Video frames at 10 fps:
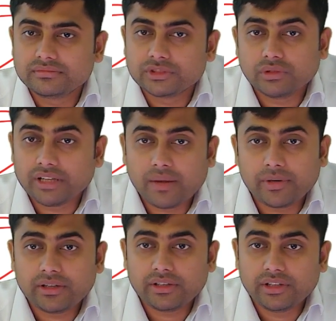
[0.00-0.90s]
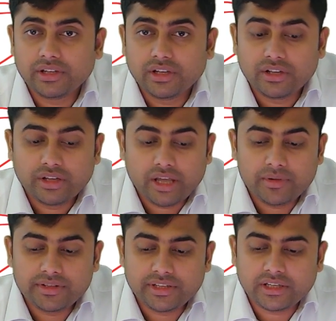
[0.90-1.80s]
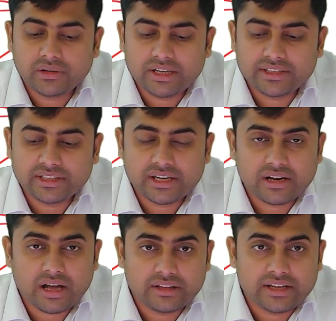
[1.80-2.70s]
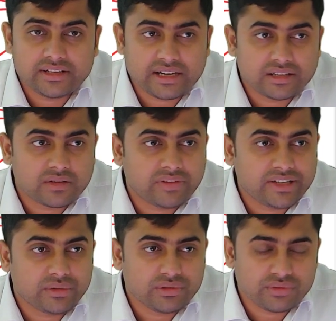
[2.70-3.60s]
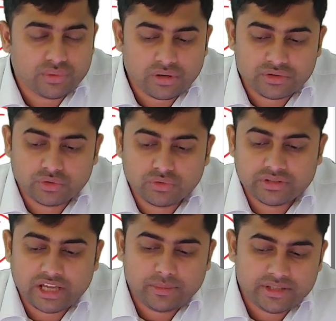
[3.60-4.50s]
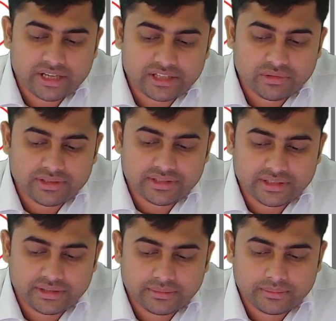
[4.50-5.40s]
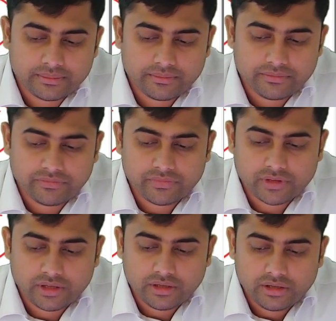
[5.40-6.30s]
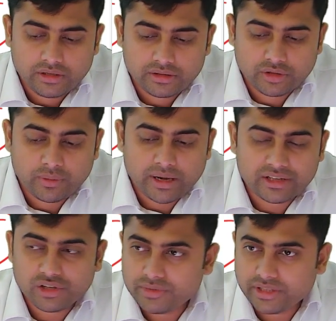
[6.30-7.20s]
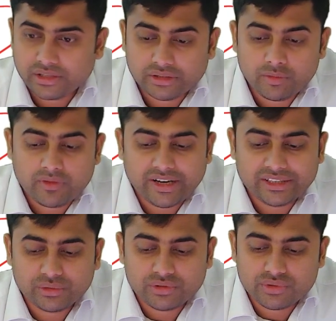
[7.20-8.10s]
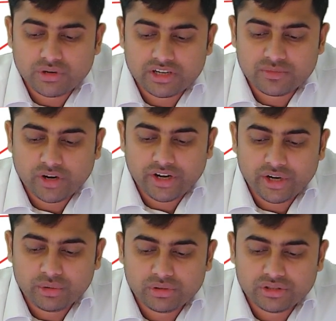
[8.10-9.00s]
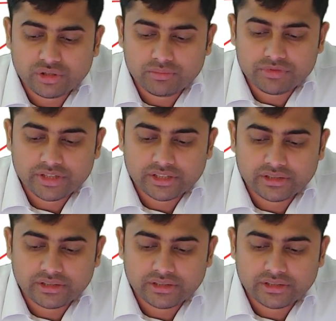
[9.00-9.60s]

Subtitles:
What happened? ABC, now let's say there is another 5,000 students whose name is XYZ. There will be another object. Now there will be 5,000 students pointing to this object.